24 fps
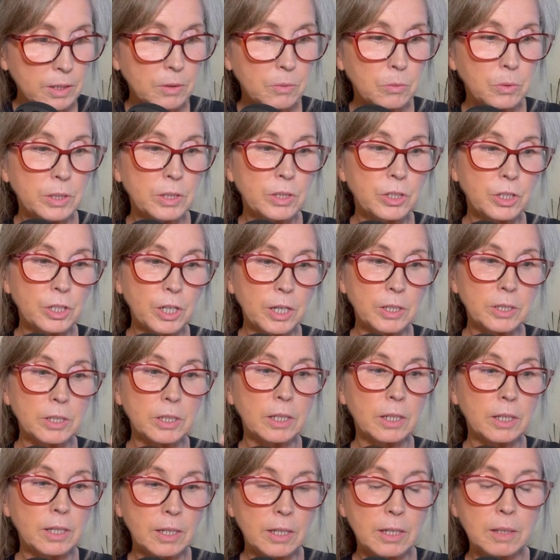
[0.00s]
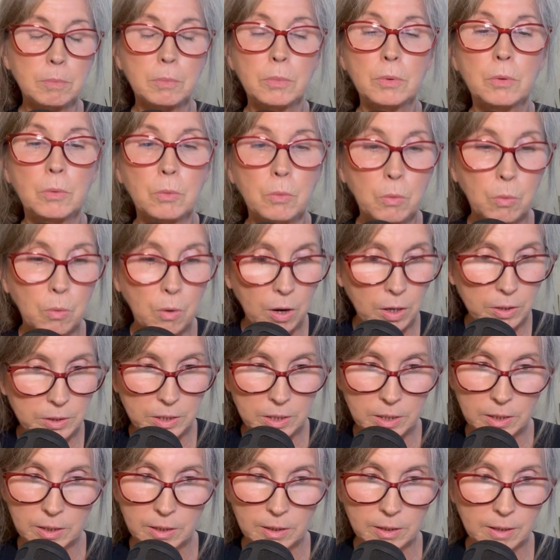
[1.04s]
We just keep
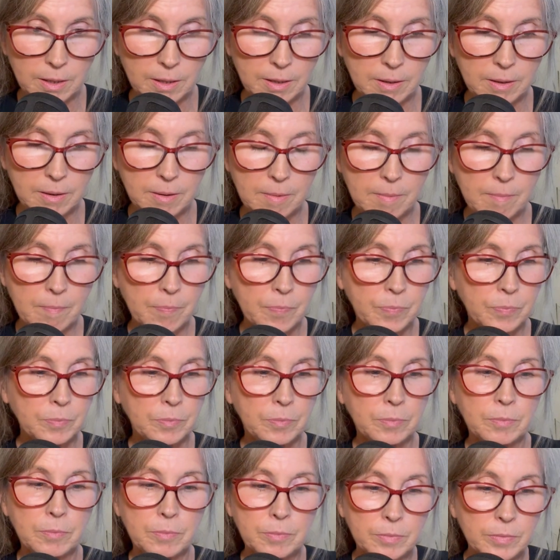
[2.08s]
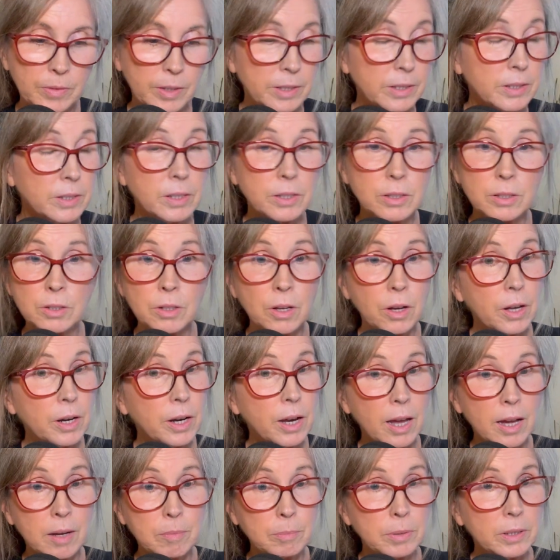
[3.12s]
wanting. This is not
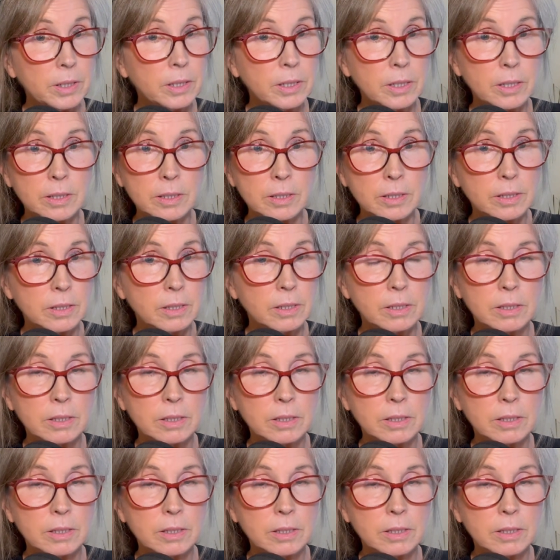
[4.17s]
happiness.